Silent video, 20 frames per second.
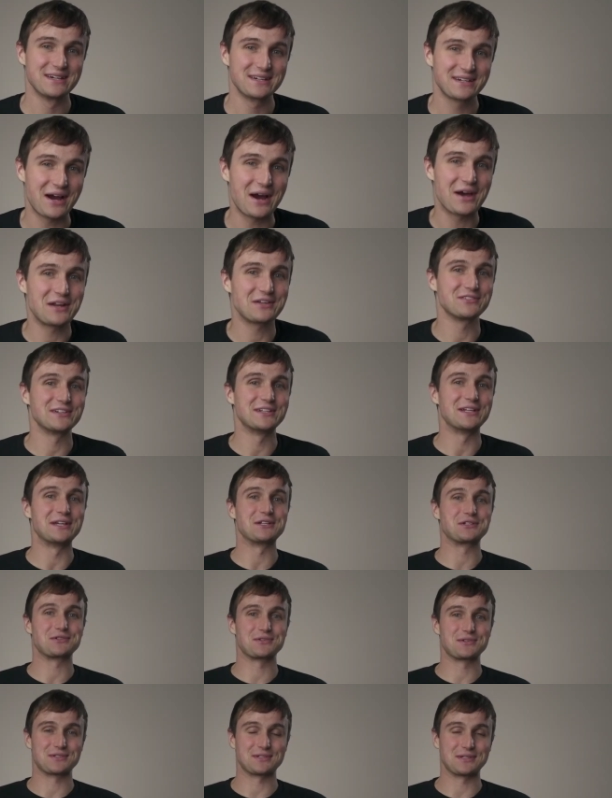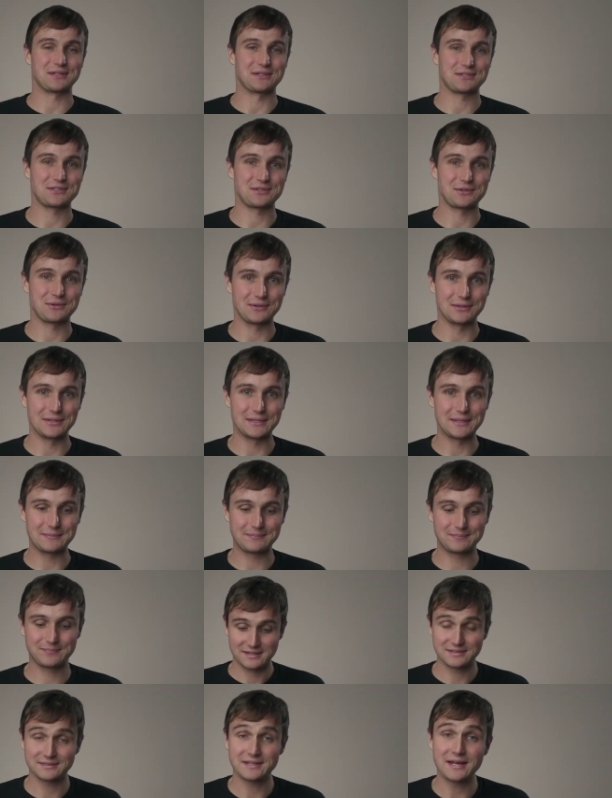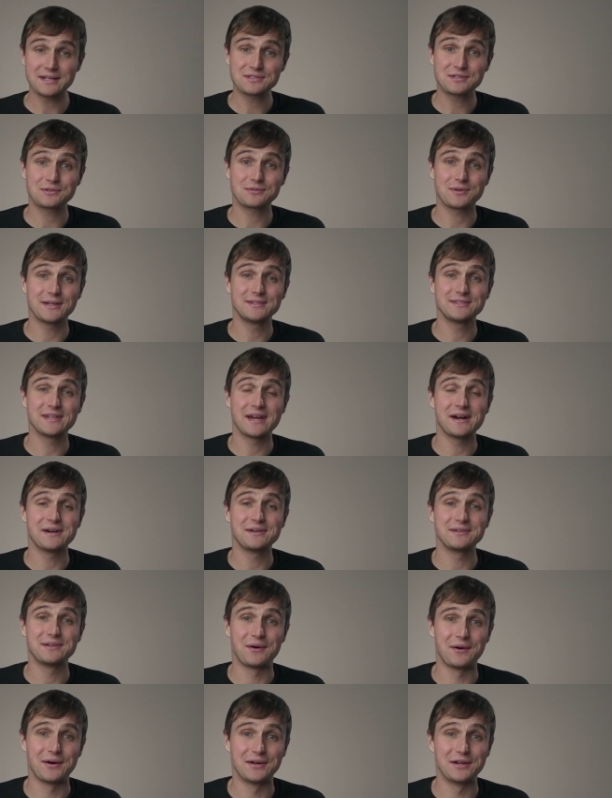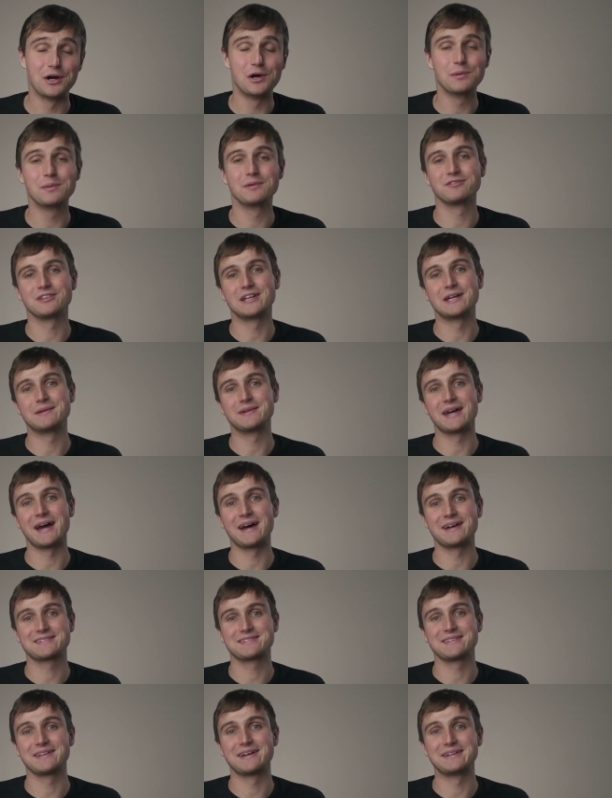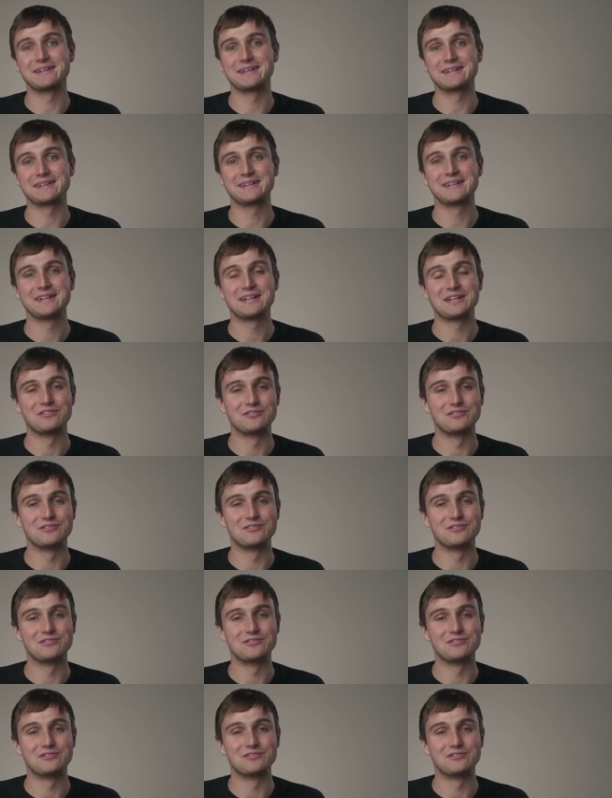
kind of an interesting story. So that's the rundown on open flame gas lighting.